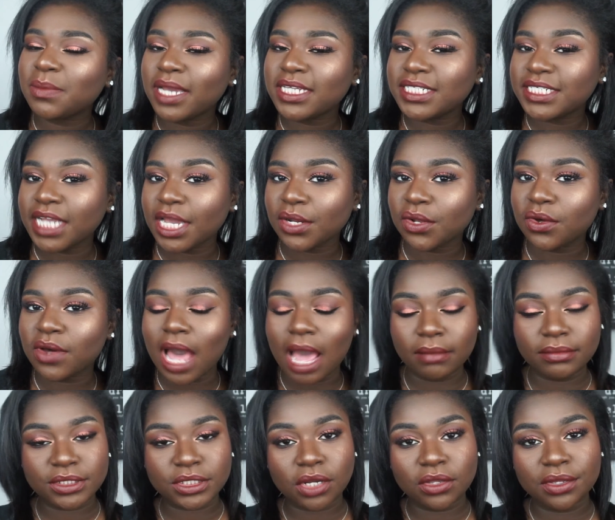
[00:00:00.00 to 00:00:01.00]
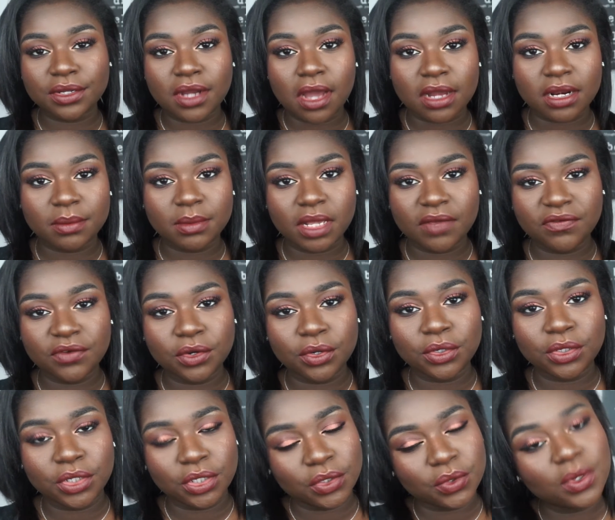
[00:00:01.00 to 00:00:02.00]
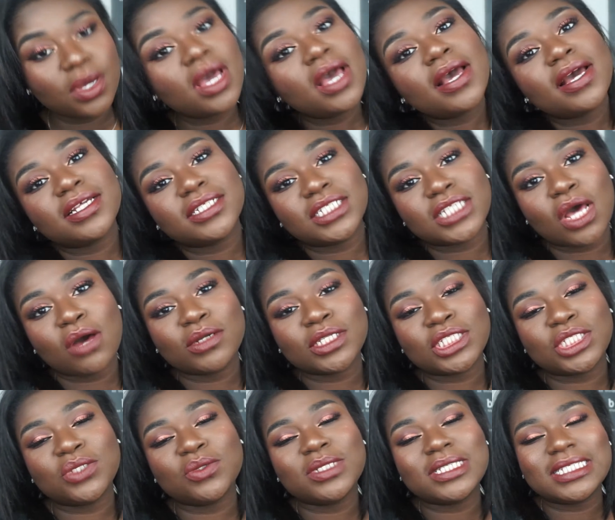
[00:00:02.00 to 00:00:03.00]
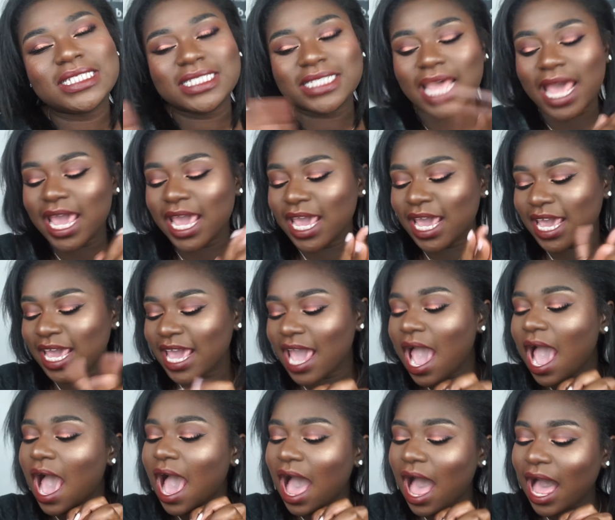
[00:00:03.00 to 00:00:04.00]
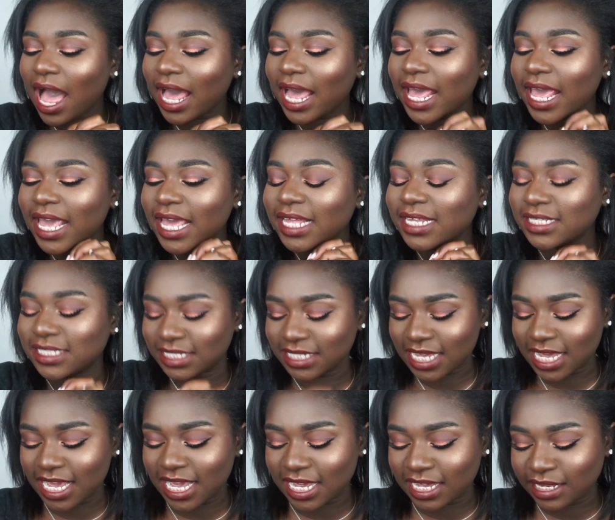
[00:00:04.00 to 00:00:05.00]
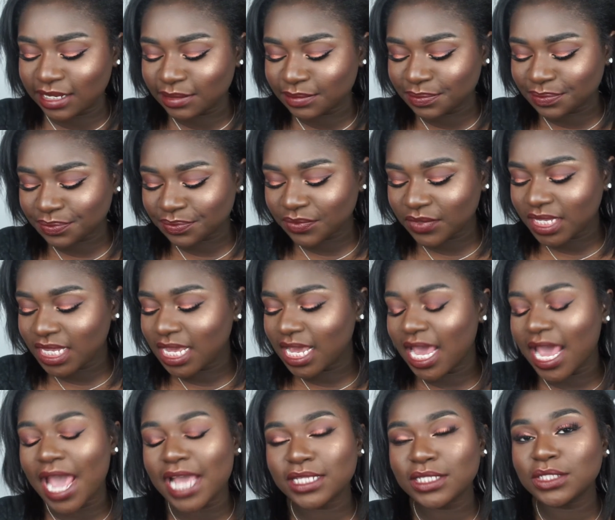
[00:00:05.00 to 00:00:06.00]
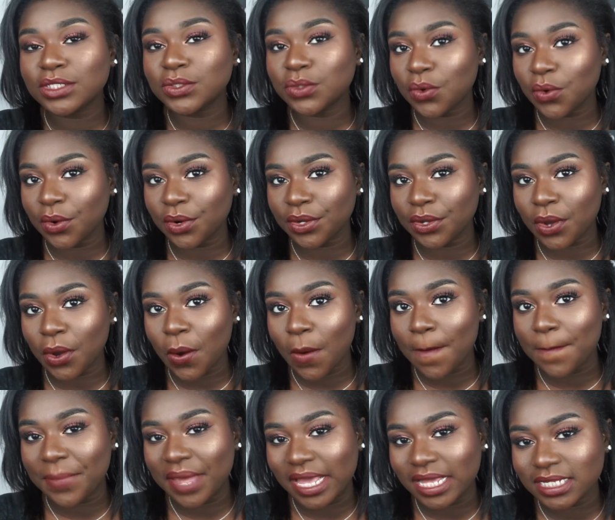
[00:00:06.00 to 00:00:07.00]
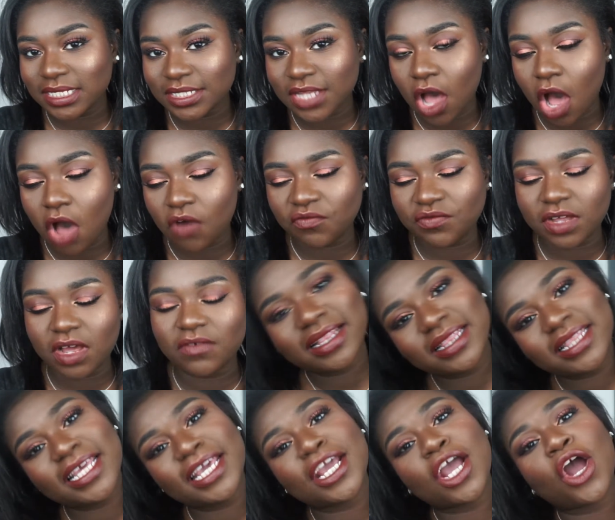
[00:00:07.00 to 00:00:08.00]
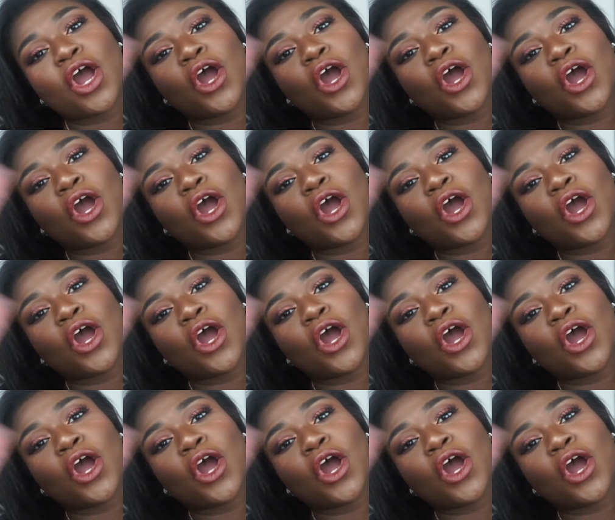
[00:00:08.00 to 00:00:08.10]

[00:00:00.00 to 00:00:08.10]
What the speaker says: channel. I'm Charlene Autumn if you're new. So today I did a tutorial based off of the